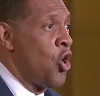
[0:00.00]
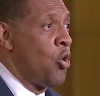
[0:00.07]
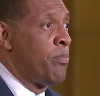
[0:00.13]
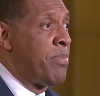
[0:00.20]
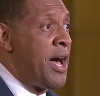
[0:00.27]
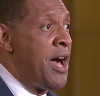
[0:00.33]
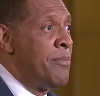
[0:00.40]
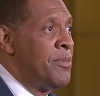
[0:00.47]

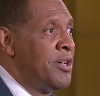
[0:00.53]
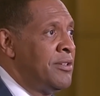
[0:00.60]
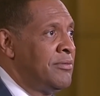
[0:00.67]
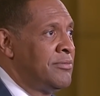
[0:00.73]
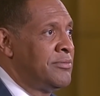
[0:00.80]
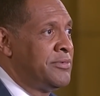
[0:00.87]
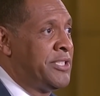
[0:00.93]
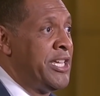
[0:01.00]

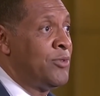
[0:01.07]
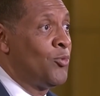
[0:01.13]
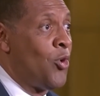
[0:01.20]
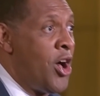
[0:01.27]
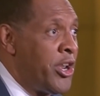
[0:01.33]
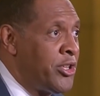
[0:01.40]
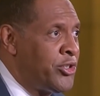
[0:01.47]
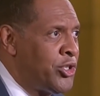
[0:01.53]
Obama didn't
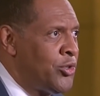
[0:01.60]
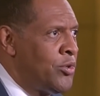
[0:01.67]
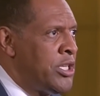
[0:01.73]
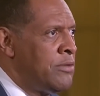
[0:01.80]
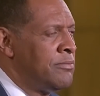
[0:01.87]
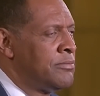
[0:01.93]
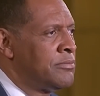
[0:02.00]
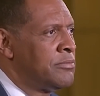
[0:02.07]
want to do
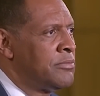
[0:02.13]
it,